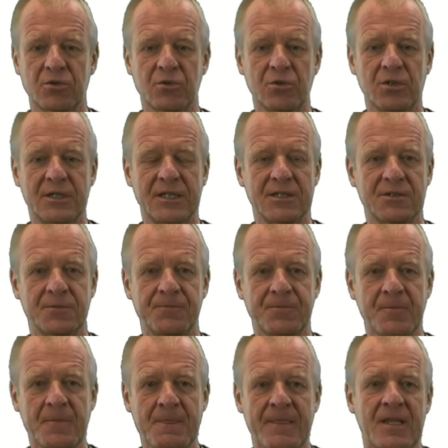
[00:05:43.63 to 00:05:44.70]
If you would like
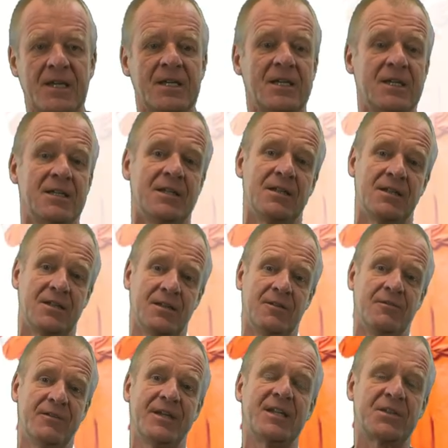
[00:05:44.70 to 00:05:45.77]
to know more
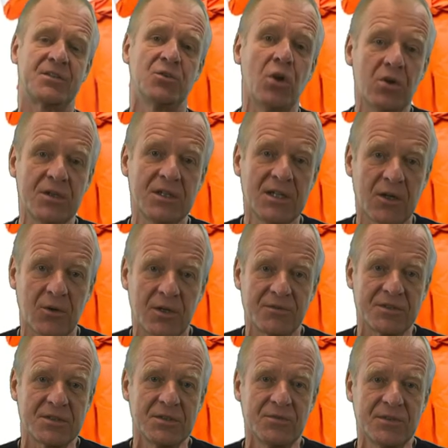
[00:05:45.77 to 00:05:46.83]
details,
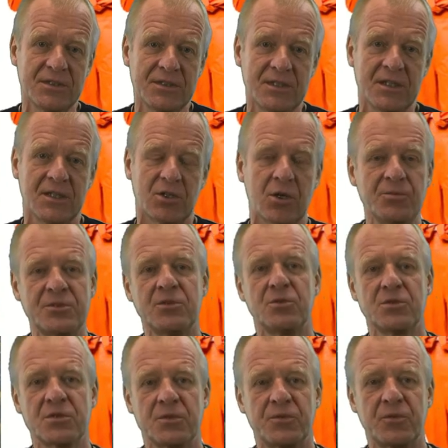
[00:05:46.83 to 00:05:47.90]
come to our lecture,
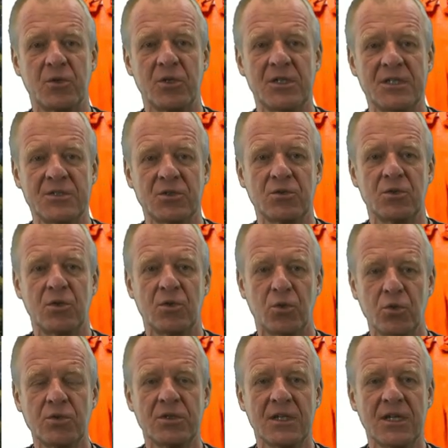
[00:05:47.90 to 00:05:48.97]

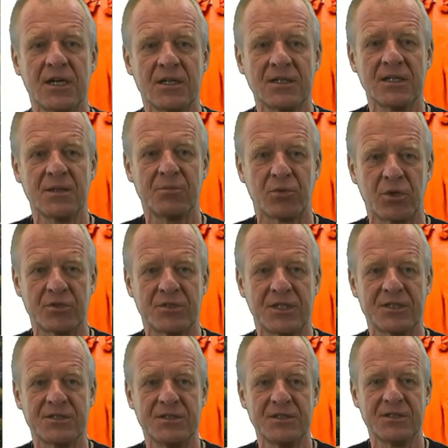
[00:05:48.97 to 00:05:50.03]
Basics of Drilling Engineering,
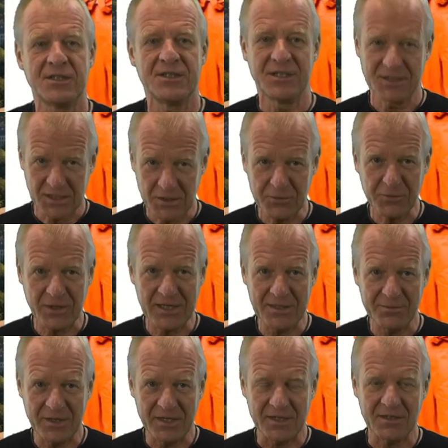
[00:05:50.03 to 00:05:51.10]
here in Freiberg.
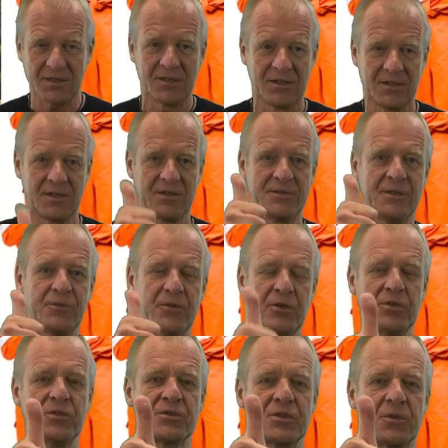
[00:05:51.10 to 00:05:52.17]

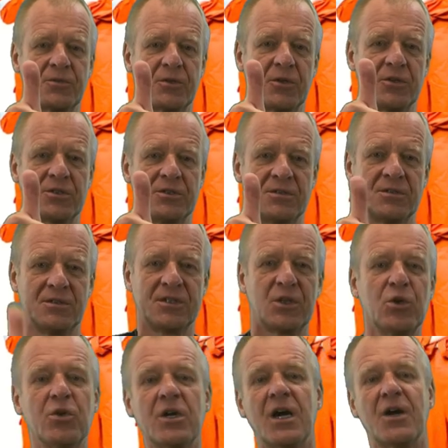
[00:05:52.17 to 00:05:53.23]
We look forward to see you.
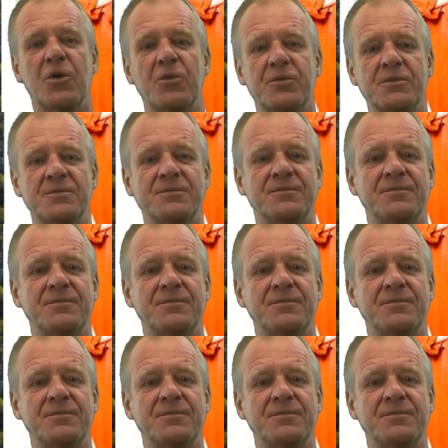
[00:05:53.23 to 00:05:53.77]
Glück auf!